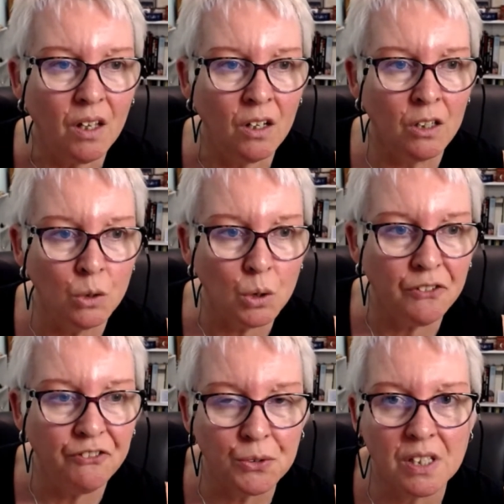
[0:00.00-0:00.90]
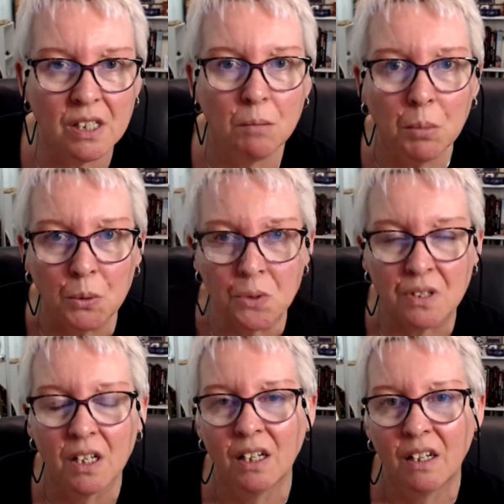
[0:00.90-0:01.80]
look for
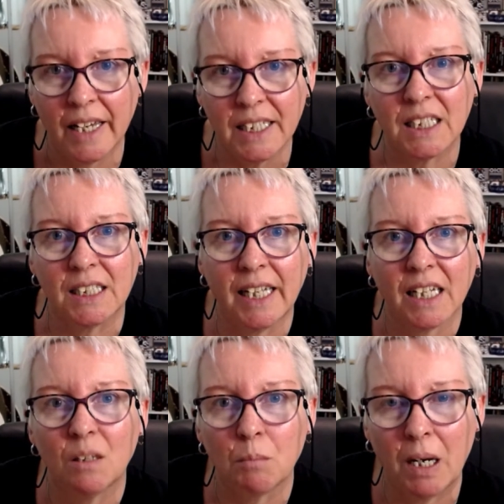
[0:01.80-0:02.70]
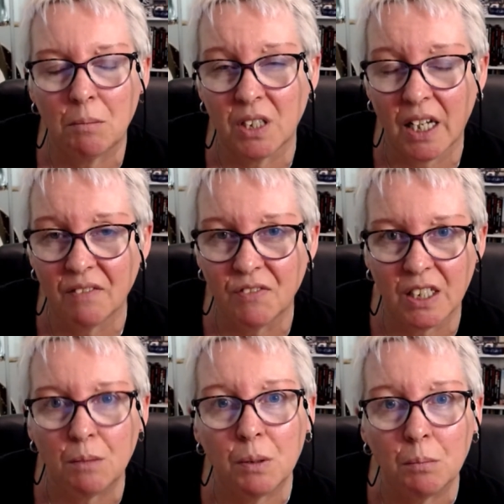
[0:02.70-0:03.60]
symbols and connect them up to have
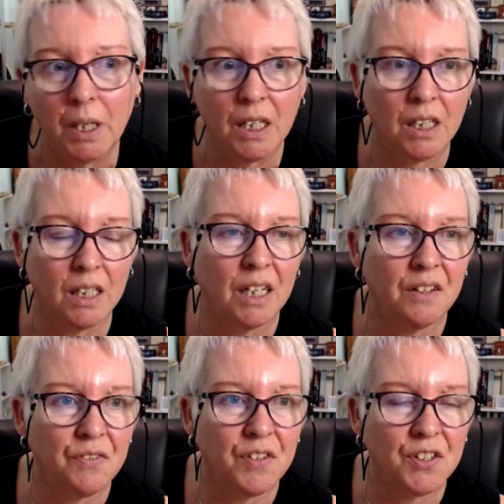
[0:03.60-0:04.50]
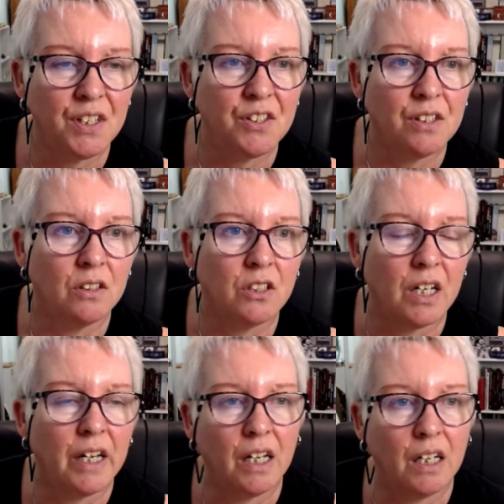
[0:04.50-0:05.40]
deeper meaning. Now, if this isn't
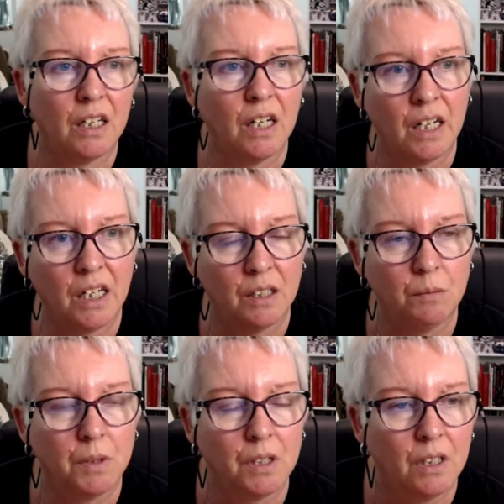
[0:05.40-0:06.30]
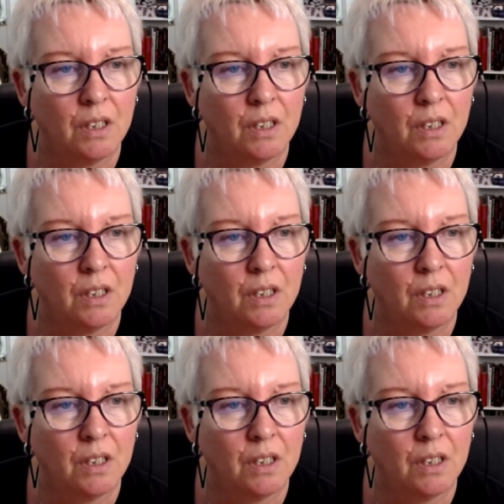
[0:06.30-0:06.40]
a, I'm